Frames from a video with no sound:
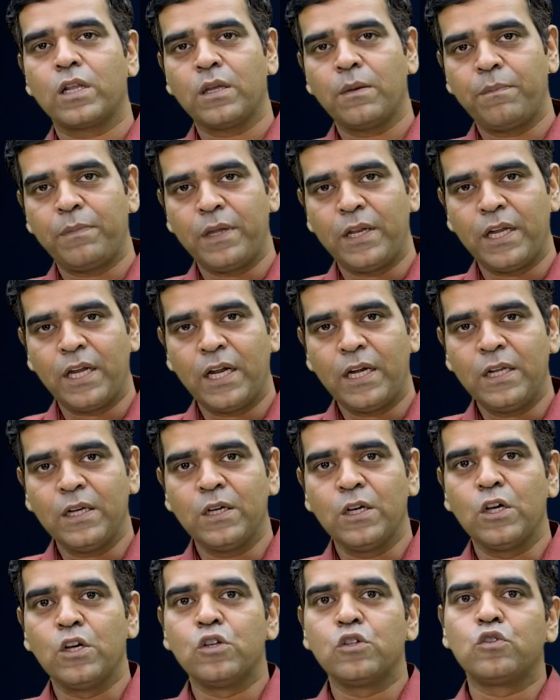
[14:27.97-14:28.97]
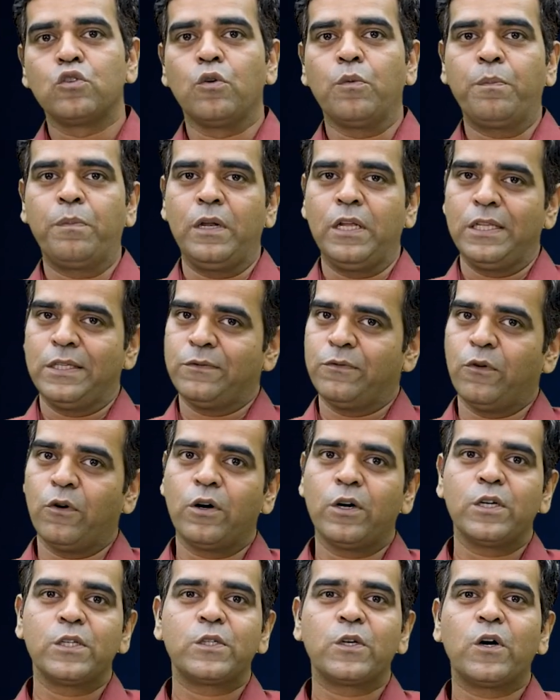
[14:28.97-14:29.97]
the period. So please
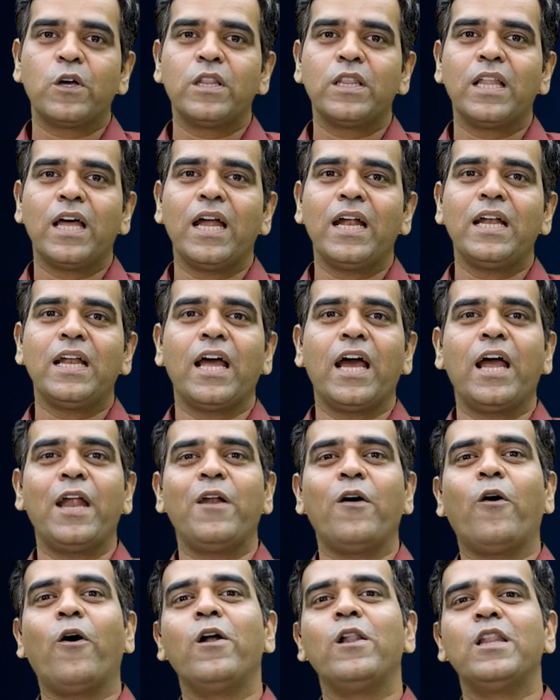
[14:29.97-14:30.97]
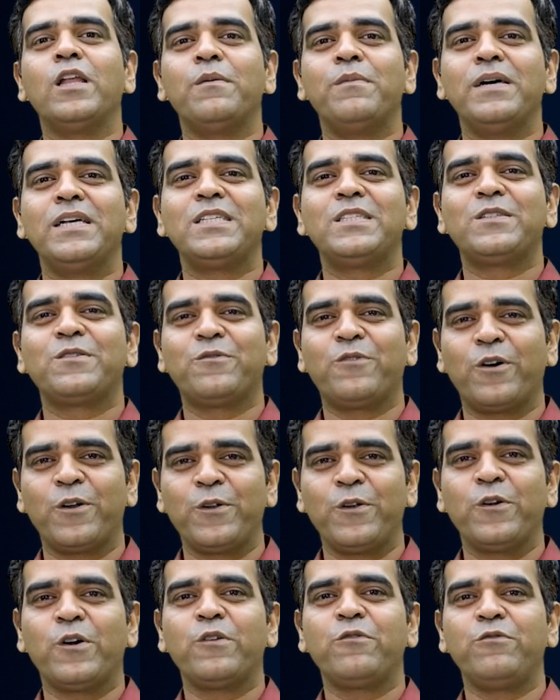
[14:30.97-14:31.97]
focus on that, and all the best for
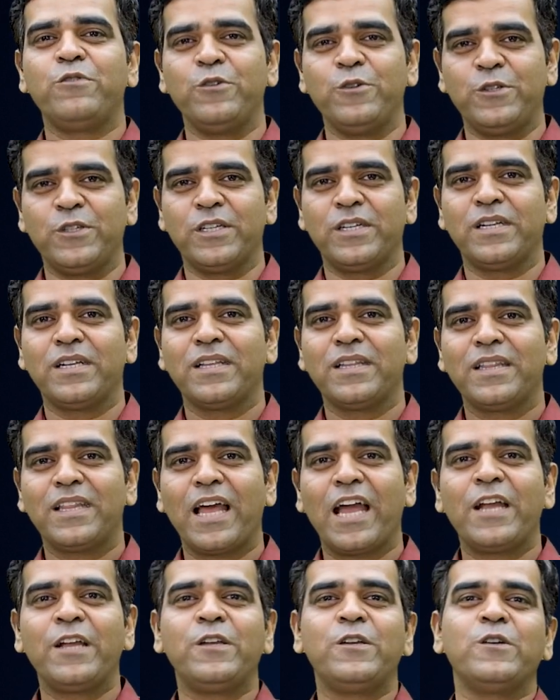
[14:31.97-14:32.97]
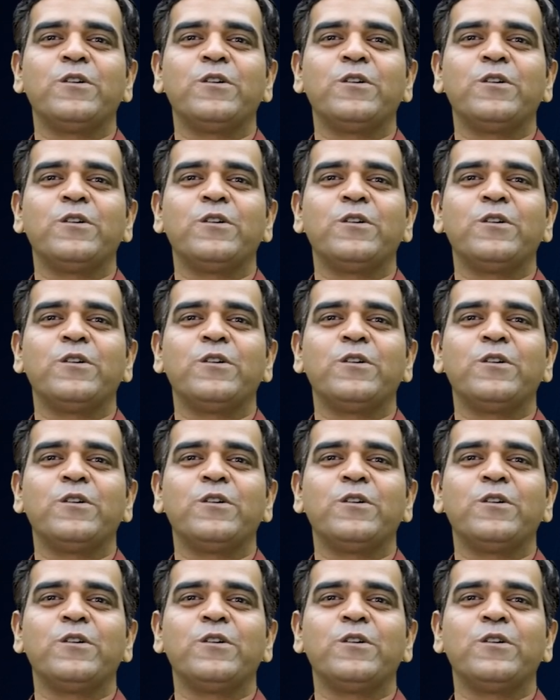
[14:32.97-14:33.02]
your future. Thank